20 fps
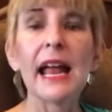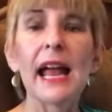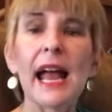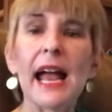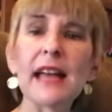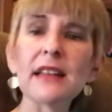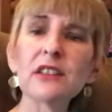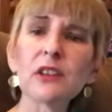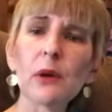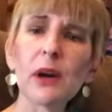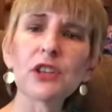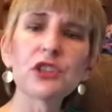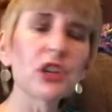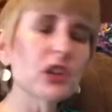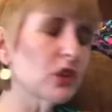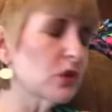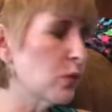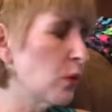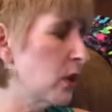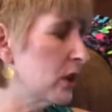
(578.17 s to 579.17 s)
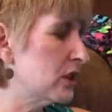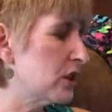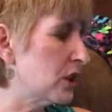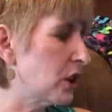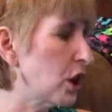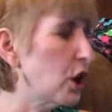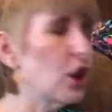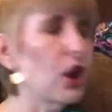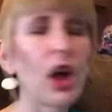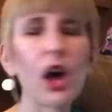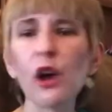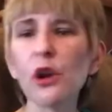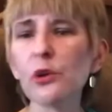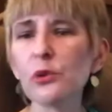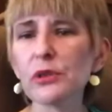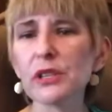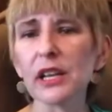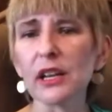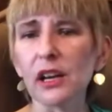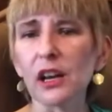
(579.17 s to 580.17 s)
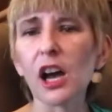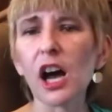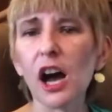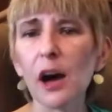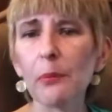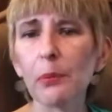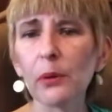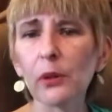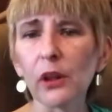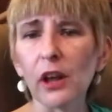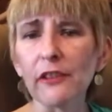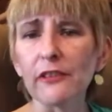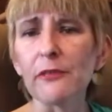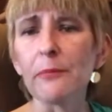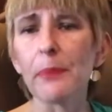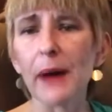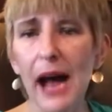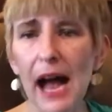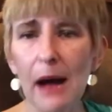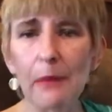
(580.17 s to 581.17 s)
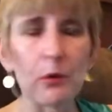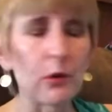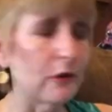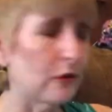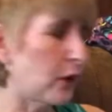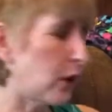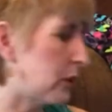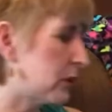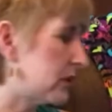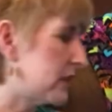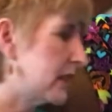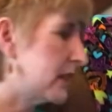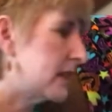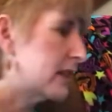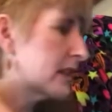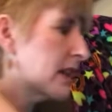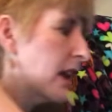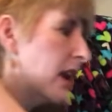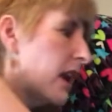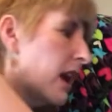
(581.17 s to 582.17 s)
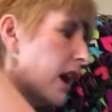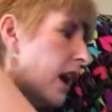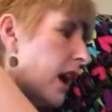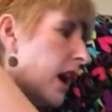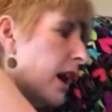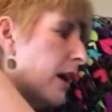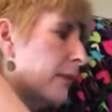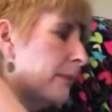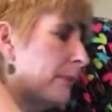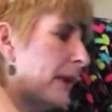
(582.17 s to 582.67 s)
And so I just want to close in a couple of Bible verses uh,